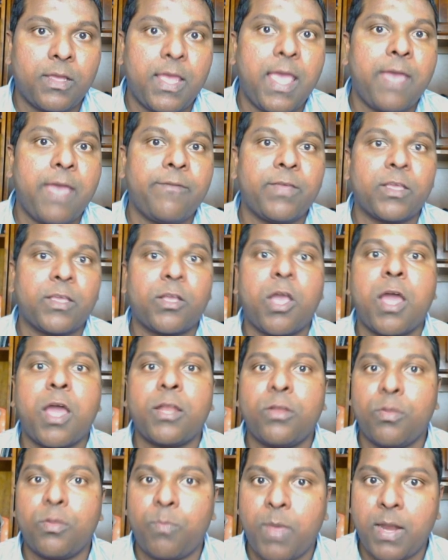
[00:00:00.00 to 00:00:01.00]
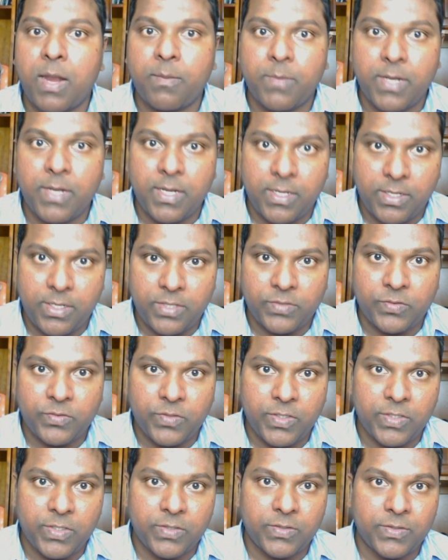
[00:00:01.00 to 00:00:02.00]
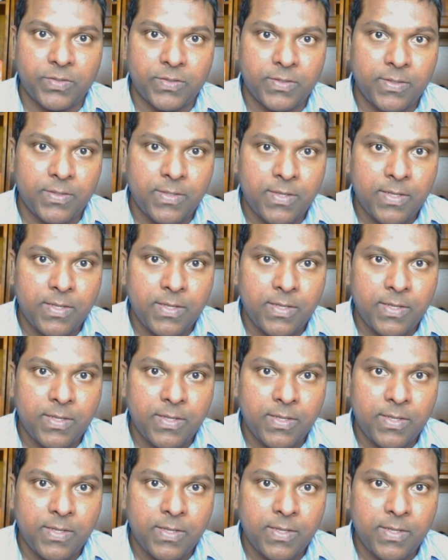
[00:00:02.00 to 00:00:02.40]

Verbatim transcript: having cardiopulmonary disease,